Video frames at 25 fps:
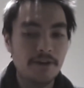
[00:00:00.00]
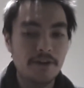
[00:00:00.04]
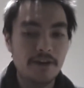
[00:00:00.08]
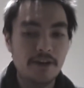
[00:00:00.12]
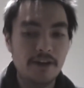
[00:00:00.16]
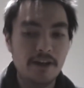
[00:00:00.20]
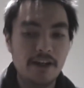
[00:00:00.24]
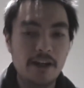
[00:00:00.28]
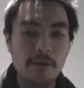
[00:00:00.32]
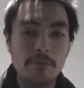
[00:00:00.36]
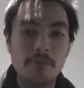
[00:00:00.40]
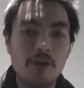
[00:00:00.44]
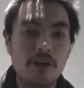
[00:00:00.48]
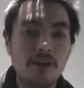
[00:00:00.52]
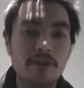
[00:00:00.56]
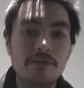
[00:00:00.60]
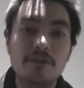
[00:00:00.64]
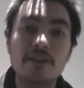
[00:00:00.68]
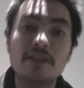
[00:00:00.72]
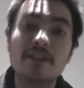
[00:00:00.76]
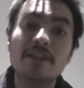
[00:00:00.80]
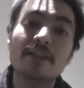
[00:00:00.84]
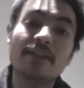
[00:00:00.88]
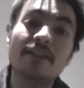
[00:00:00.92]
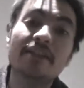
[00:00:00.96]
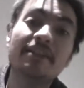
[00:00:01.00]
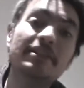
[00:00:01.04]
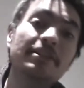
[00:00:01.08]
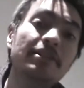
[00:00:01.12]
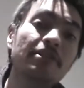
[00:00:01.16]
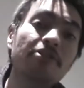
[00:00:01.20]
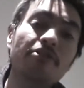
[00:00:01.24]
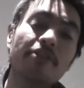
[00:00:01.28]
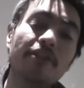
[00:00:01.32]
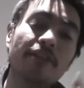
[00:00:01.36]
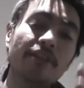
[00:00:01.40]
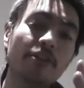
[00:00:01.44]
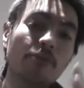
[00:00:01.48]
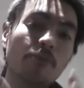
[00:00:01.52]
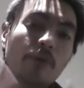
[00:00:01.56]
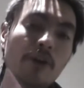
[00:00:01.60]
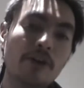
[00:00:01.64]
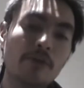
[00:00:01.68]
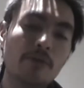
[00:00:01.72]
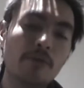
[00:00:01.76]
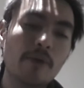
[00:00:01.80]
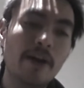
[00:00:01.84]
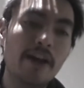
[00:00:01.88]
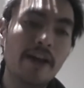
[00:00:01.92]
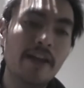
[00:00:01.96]
And I'm not even considering the
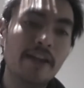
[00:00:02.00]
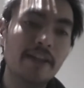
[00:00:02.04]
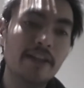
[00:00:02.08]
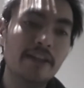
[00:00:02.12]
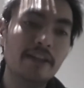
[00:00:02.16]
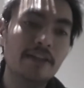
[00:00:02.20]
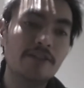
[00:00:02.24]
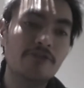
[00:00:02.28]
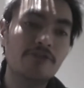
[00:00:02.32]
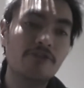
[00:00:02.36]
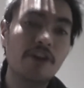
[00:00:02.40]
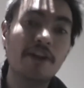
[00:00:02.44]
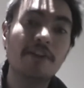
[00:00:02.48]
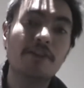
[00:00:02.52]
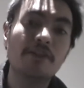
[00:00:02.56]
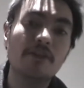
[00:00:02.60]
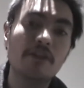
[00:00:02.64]
one where he tried